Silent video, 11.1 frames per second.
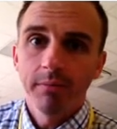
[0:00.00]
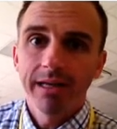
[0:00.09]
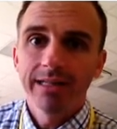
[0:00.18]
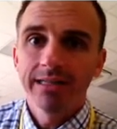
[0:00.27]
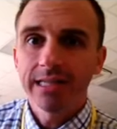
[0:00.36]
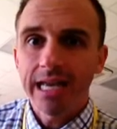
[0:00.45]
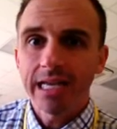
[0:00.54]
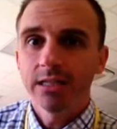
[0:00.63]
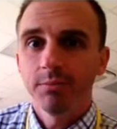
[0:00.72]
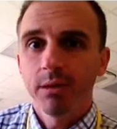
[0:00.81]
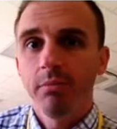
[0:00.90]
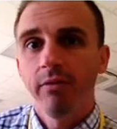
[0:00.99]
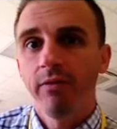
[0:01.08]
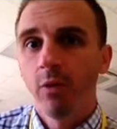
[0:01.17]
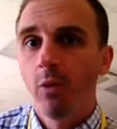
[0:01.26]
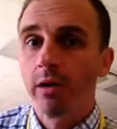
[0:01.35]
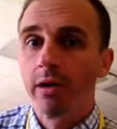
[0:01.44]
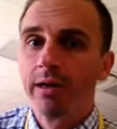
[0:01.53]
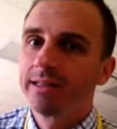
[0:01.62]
because this has to be before.